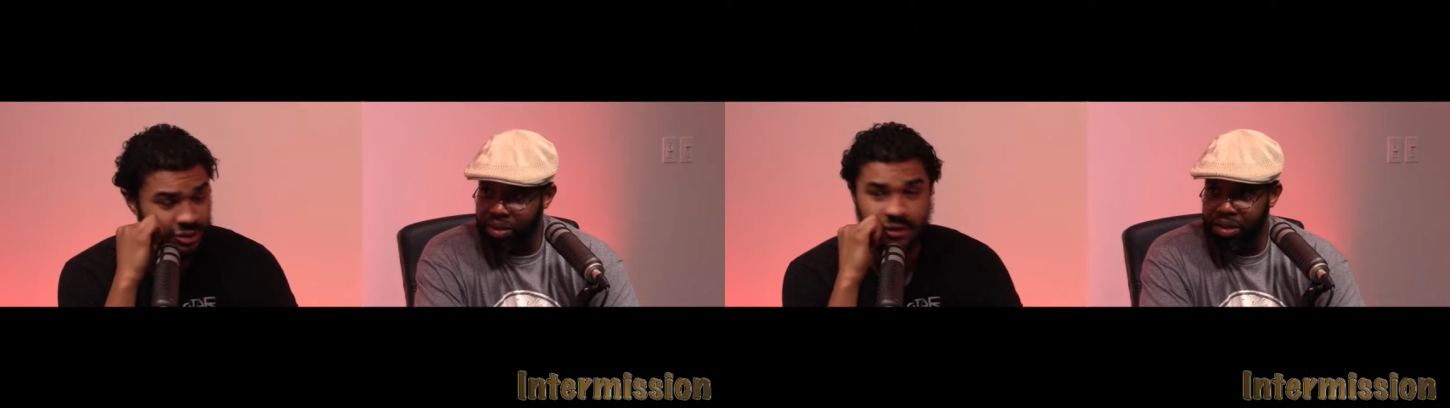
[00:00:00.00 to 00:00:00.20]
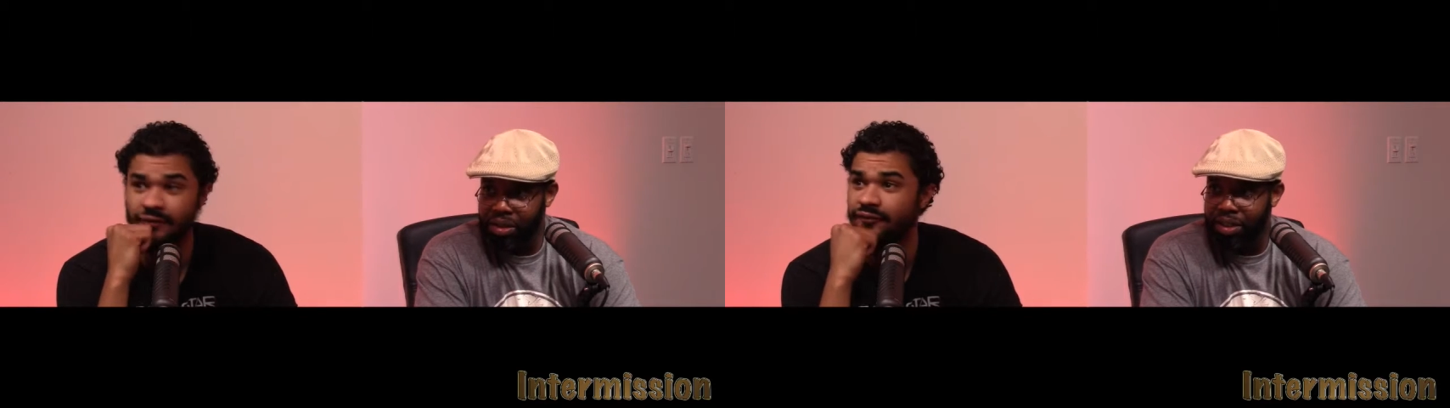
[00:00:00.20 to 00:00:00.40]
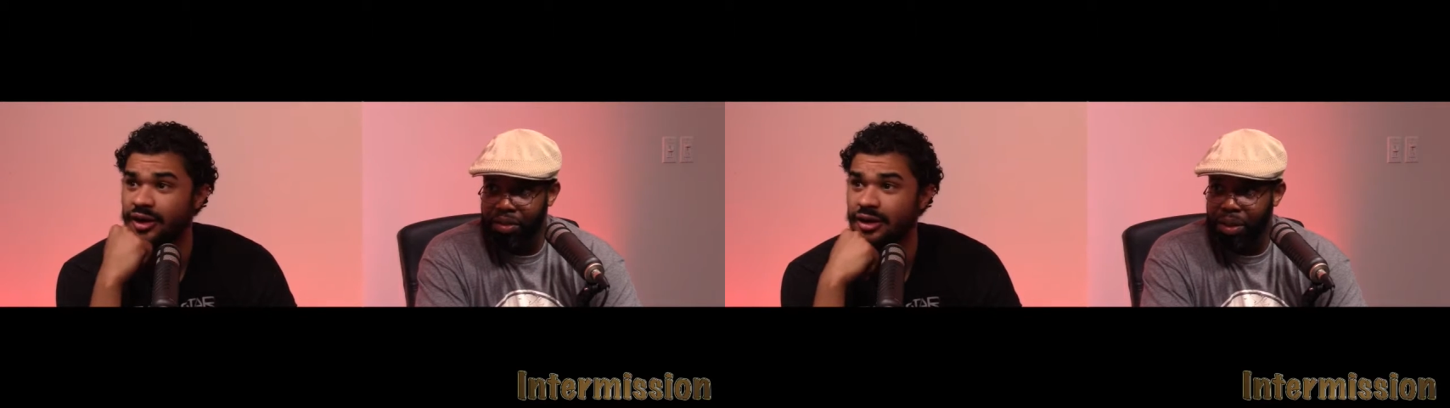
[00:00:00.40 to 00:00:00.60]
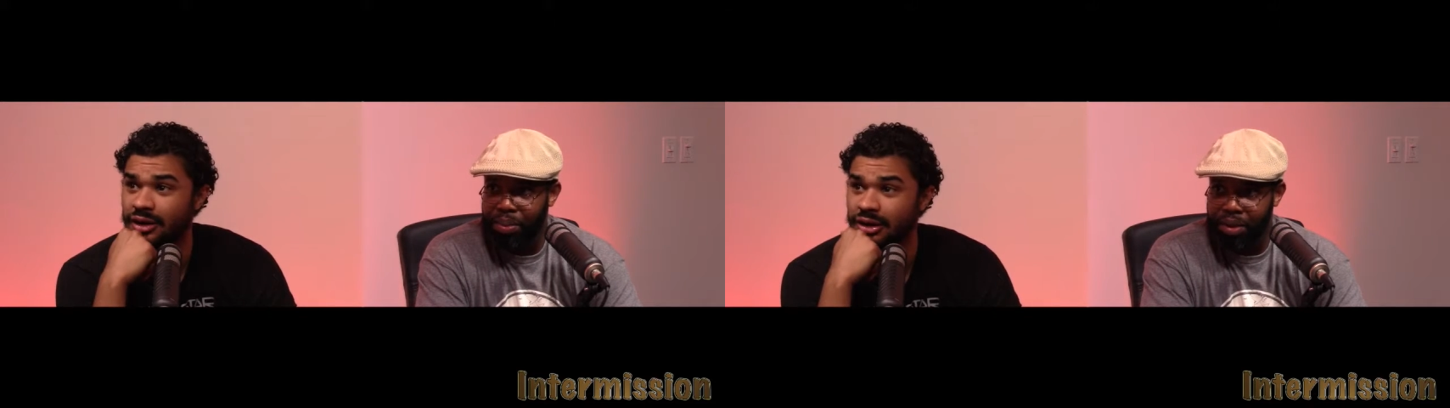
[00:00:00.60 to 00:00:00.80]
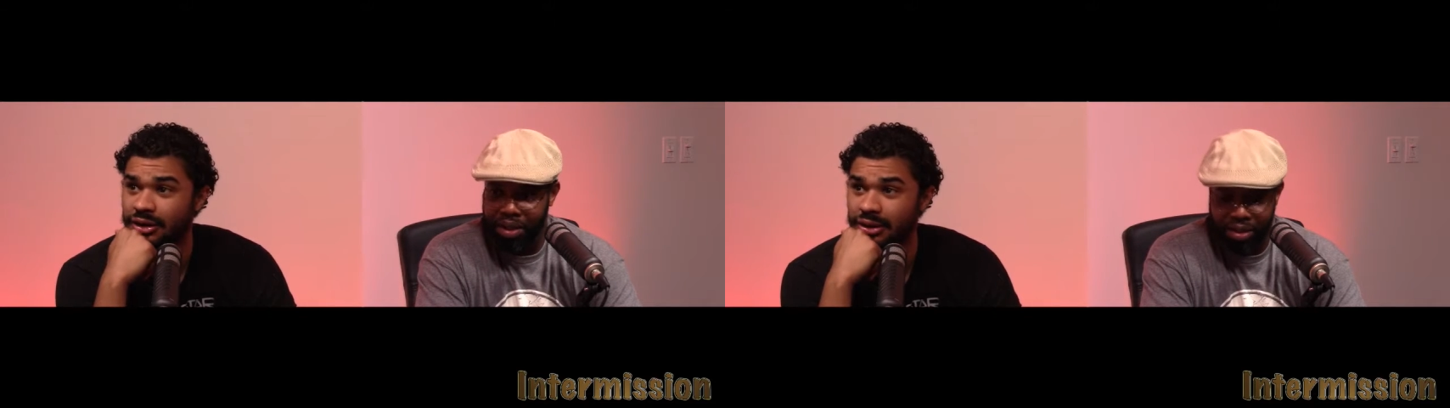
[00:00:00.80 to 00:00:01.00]
Speaker 1: you know they're doing a
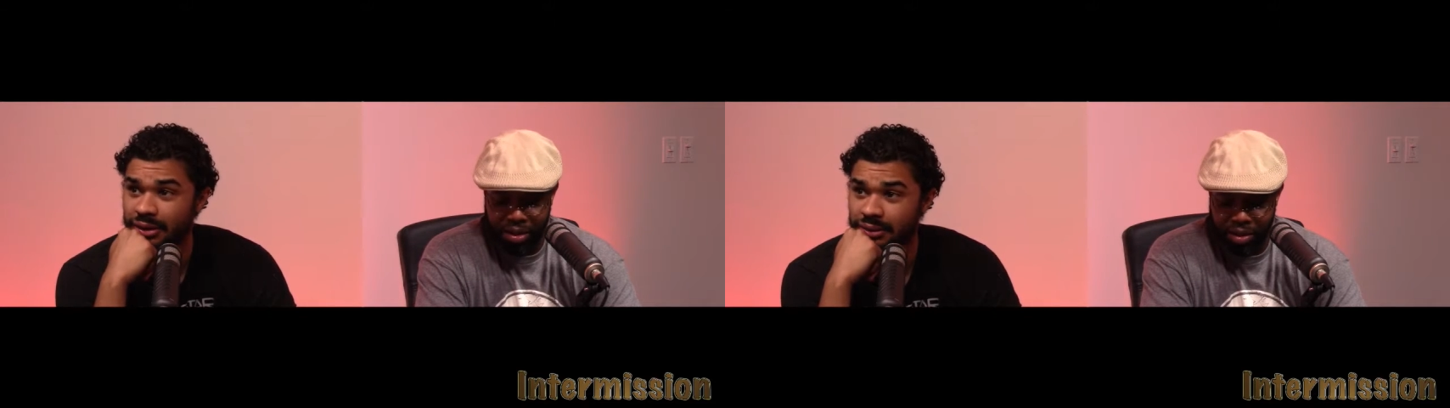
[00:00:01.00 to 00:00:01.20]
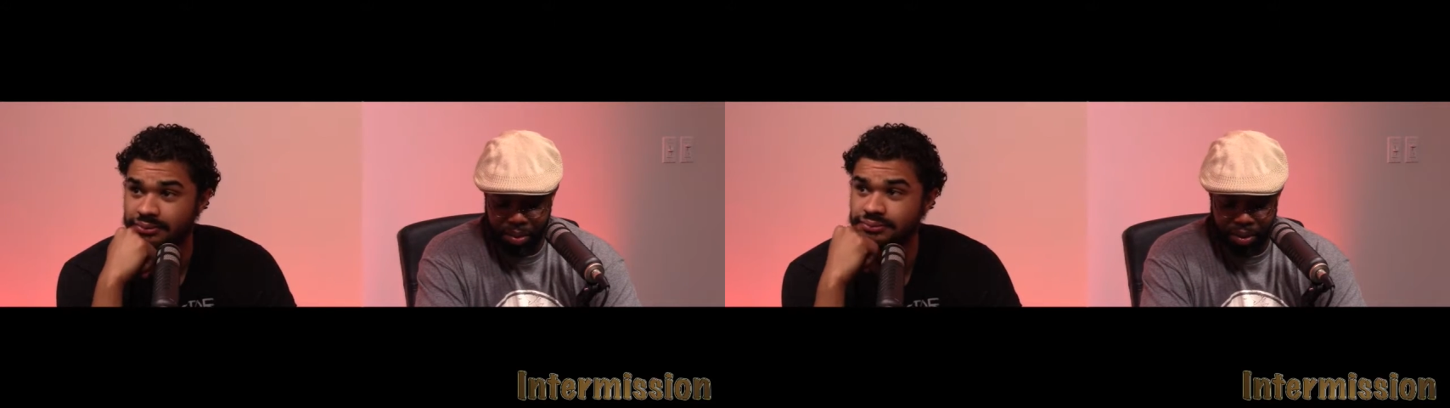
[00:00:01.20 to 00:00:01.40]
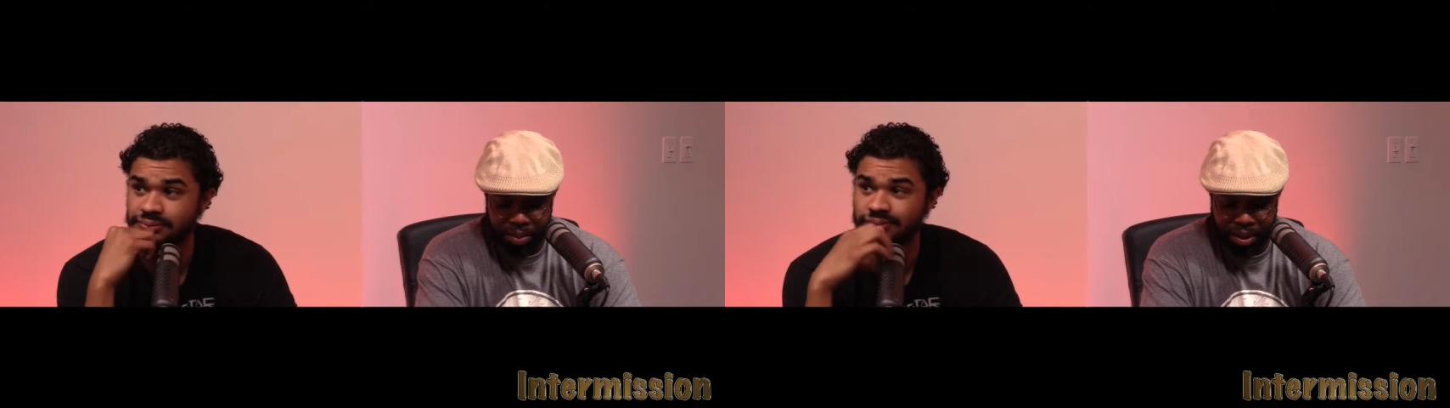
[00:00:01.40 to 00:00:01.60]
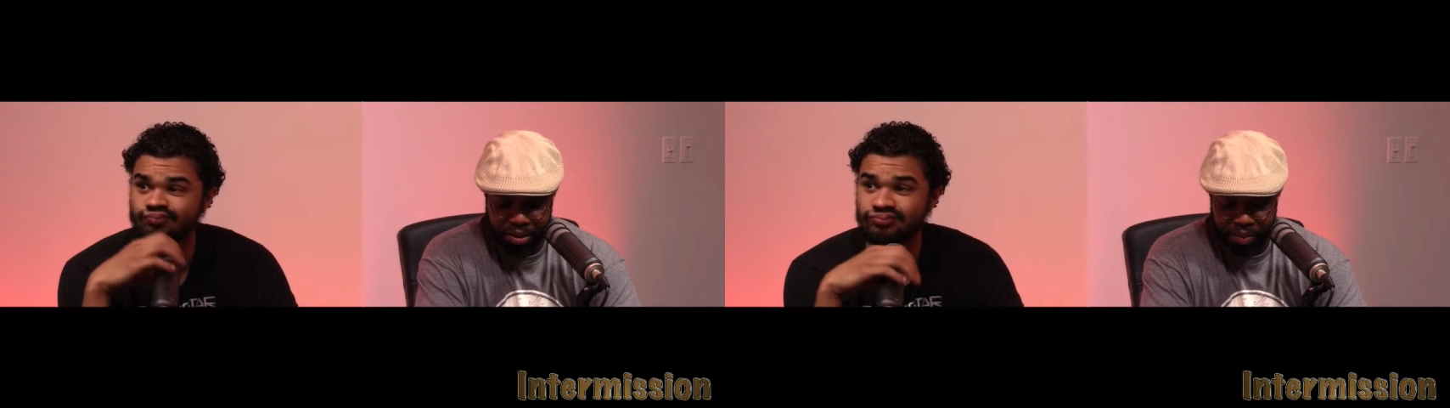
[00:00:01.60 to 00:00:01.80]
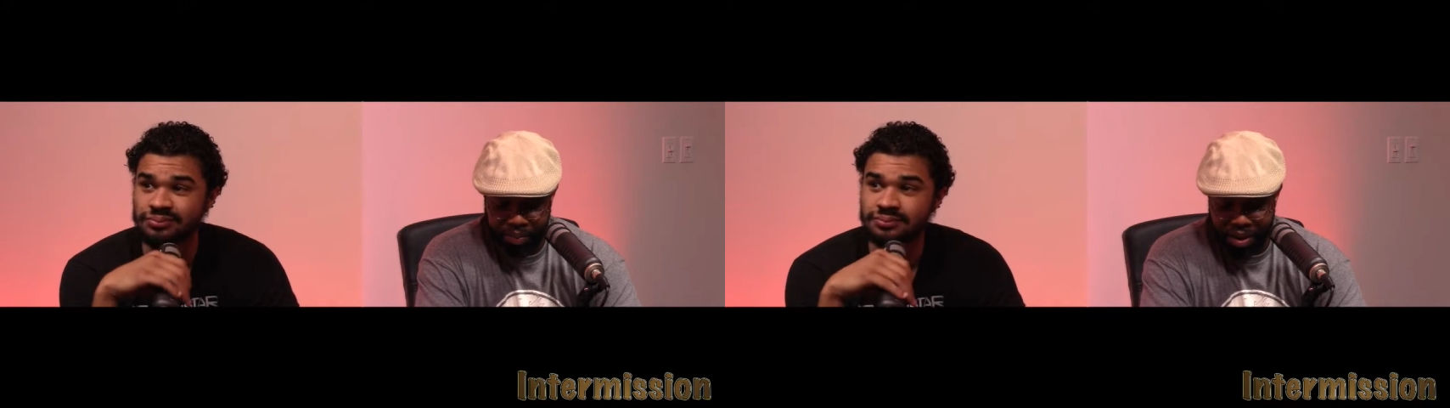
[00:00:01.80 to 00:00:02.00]
pro- they're starting to do the promo.